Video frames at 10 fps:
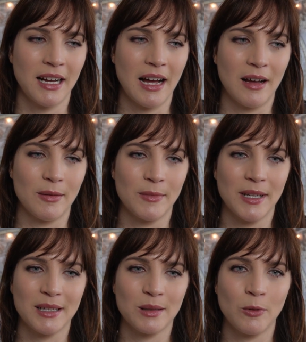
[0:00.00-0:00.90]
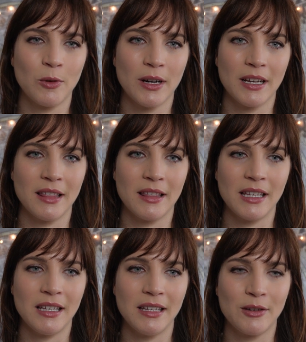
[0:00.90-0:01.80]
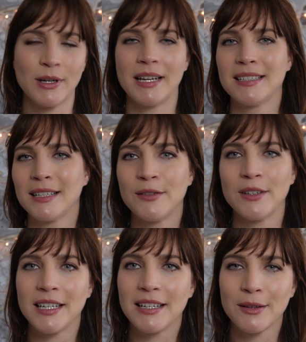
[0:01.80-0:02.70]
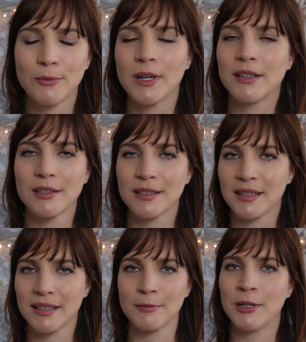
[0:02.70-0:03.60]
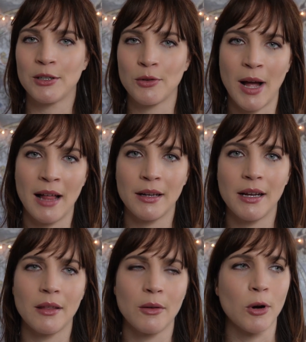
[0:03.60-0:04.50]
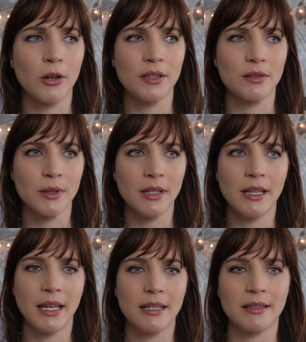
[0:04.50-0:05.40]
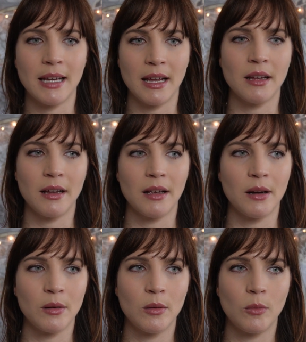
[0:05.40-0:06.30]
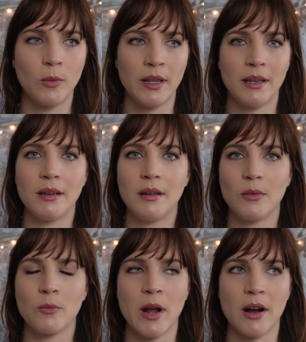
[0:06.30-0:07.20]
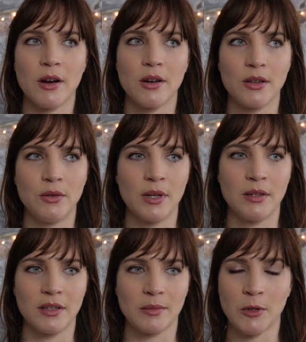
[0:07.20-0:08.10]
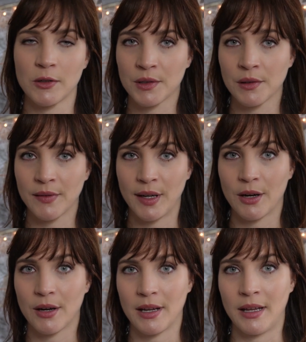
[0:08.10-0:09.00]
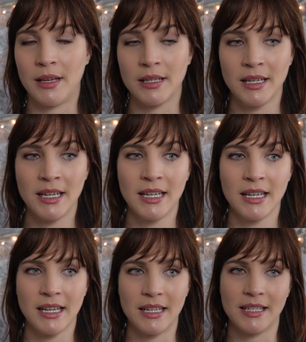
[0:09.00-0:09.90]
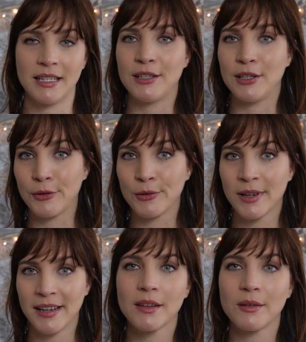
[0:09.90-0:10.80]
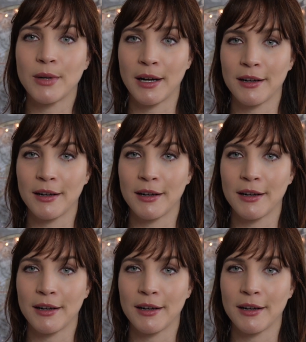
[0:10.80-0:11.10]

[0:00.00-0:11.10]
exploring the creativity and the wonders and the spirituality of the world. It's really like staying within where you can just persevere and continue, where